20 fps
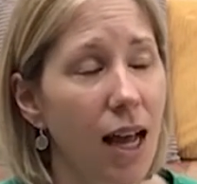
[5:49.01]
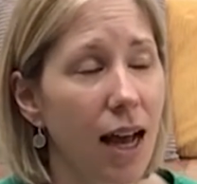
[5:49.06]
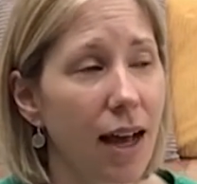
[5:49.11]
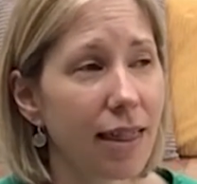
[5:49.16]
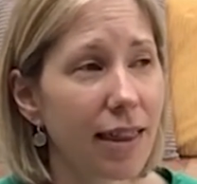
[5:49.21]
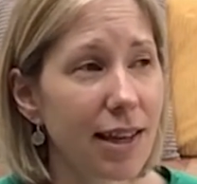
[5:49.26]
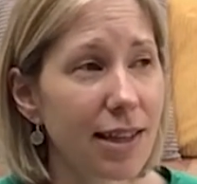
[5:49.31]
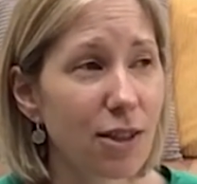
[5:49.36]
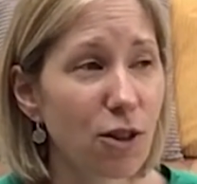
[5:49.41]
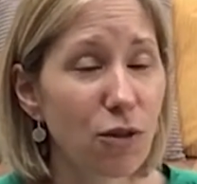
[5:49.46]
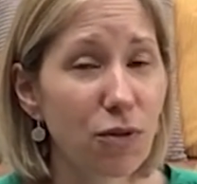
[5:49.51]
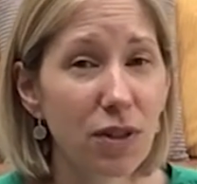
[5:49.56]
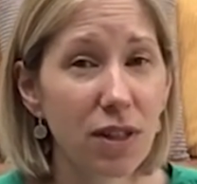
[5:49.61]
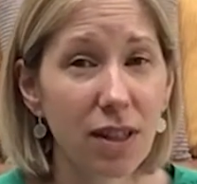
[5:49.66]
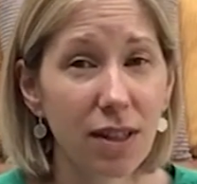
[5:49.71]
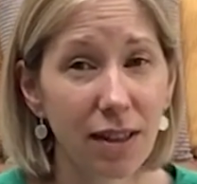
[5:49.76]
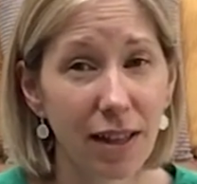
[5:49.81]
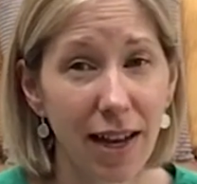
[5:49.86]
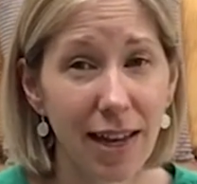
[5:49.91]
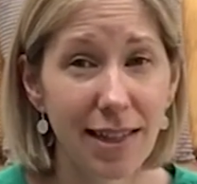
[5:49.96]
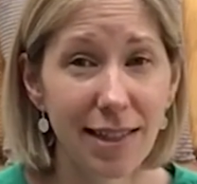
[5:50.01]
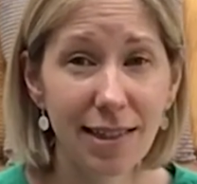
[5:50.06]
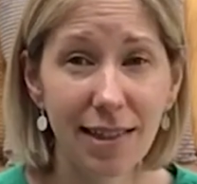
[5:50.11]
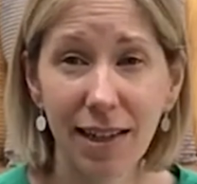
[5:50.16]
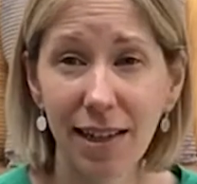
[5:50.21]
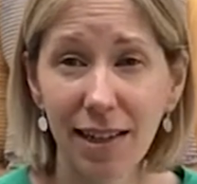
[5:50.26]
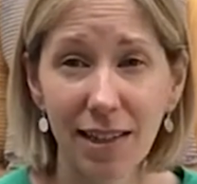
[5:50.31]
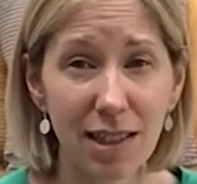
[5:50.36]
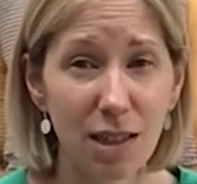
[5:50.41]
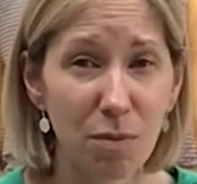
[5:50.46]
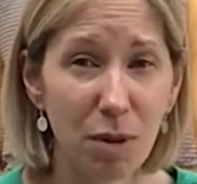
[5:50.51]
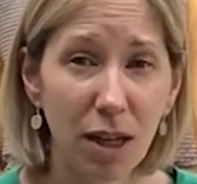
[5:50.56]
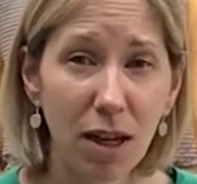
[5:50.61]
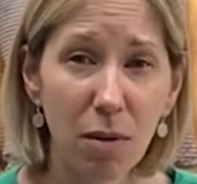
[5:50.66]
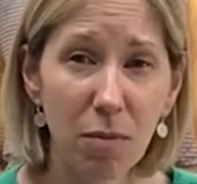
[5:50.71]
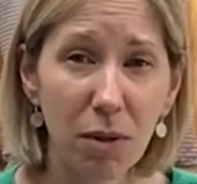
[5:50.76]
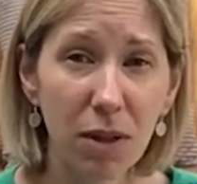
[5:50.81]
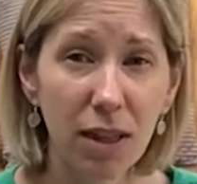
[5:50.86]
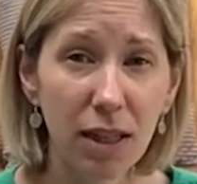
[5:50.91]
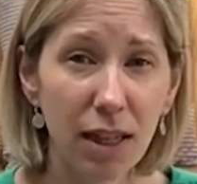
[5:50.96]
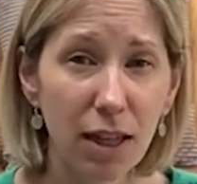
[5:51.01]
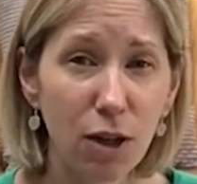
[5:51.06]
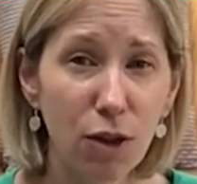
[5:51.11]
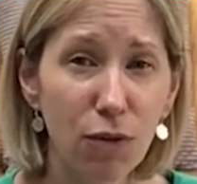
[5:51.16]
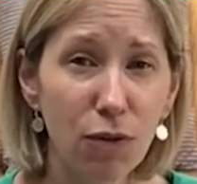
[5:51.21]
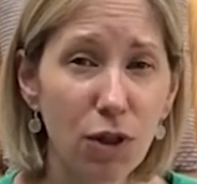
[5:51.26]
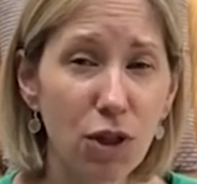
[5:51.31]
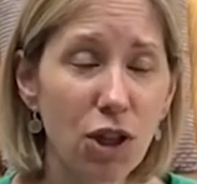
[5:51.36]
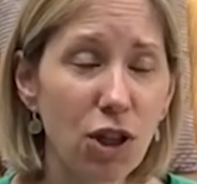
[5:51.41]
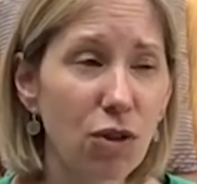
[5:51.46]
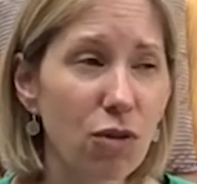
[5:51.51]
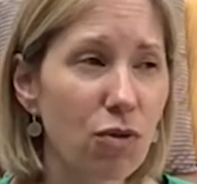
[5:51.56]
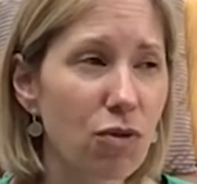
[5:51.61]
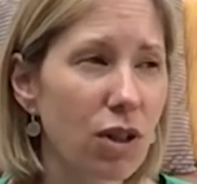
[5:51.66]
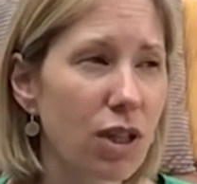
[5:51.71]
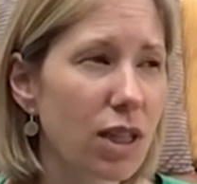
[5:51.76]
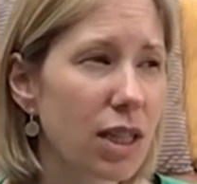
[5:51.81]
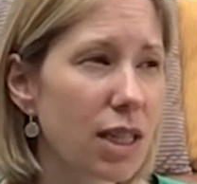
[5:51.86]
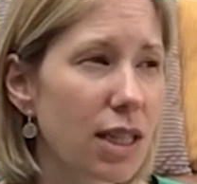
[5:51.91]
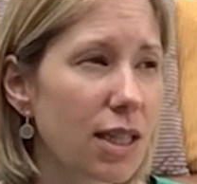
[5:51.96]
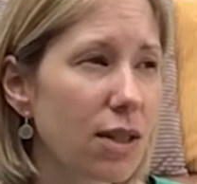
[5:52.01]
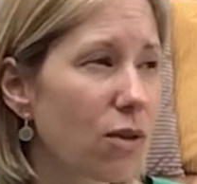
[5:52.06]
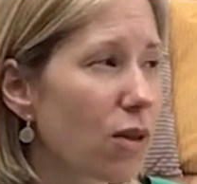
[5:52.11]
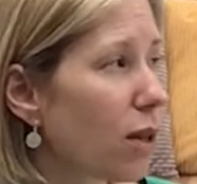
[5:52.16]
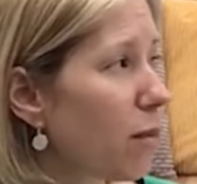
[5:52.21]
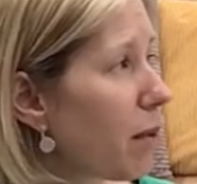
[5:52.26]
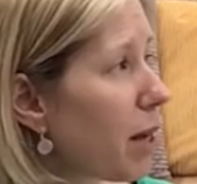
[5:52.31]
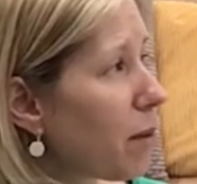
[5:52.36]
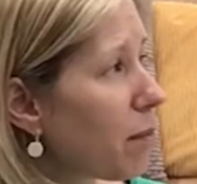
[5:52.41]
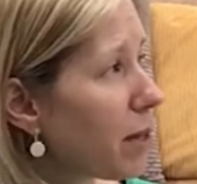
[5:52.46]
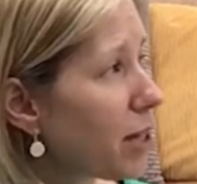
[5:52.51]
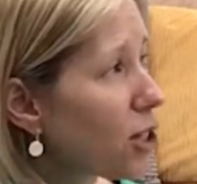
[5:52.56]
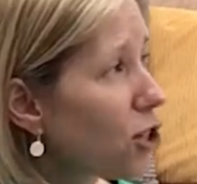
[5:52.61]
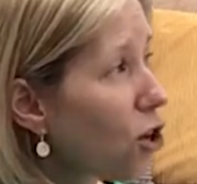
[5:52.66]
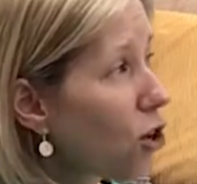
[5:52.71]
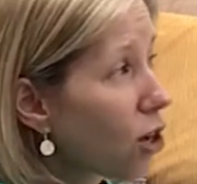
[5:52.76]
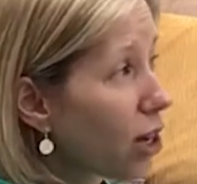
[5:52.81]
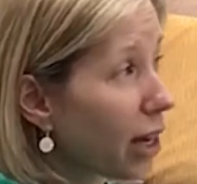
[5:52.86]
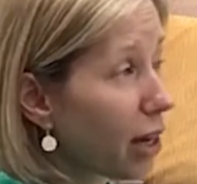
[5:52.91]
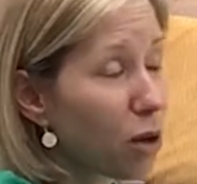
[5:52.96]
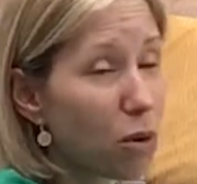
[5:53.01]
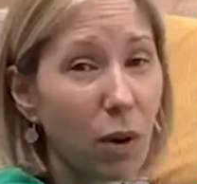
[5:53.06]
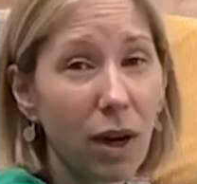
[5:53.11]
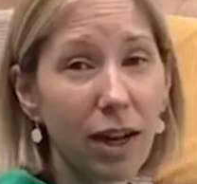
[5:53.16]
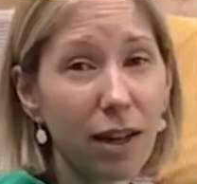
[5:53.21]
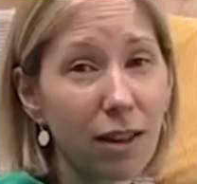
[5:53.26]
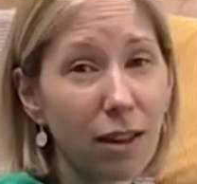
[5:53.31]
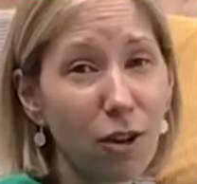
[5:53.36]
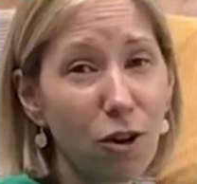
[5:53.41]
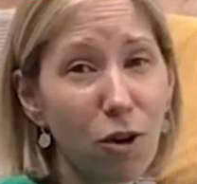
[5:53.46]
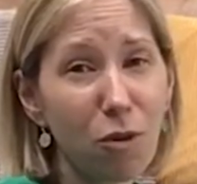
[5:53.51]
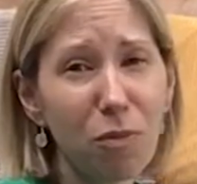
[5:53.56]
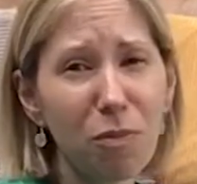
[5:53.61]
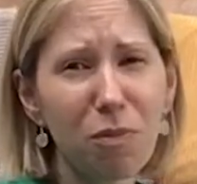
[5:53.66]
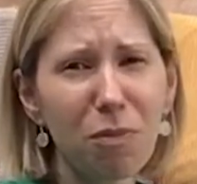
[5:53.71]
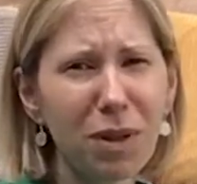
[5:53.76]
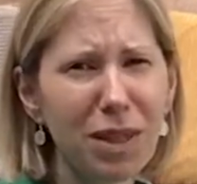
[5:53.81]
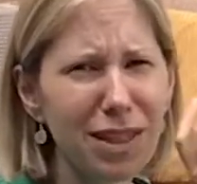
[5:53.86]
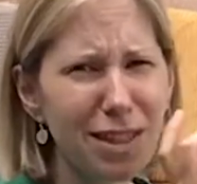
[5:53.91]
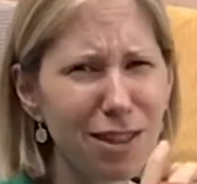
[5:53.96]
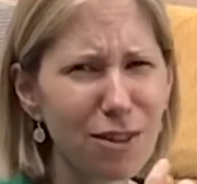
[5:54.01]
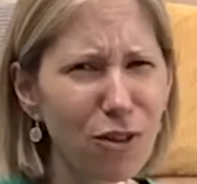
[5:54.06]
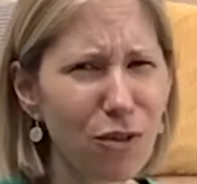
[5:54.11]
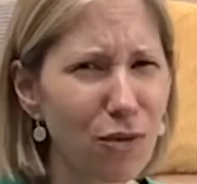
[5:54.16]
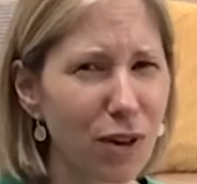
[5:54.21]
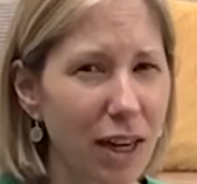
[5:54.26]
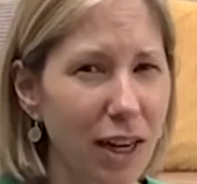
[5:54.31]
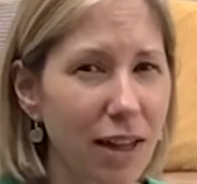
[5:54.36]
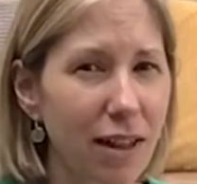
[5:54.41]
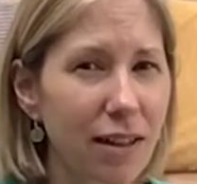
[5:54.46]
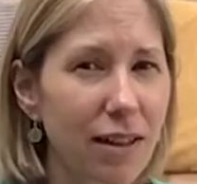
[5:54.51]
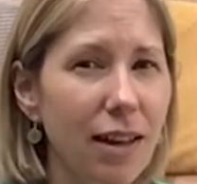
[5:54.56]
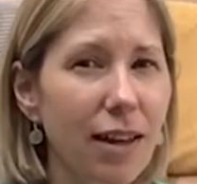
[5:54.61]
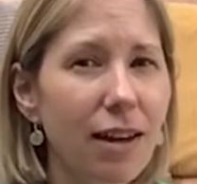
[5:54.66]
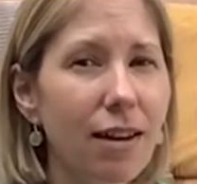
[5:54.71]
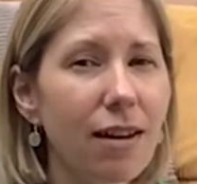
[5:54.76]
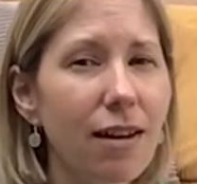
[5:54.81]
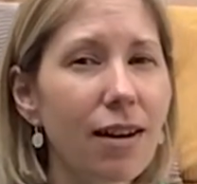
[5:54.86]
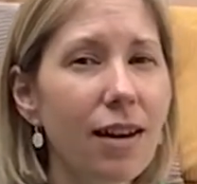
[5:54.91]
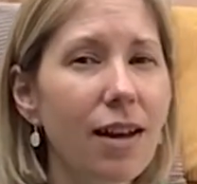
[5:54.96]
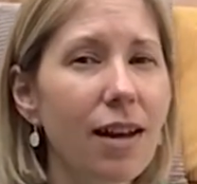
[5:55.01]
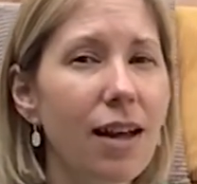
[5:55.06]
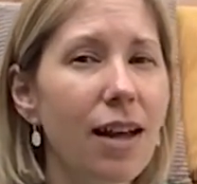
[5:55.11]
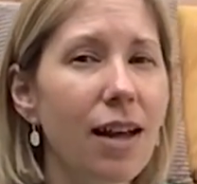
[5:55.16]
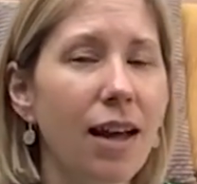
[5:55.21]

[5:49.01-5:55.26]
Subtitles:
And that's often the last thing to become clear for children. So they might be talking quite a lot, but it's not very clear.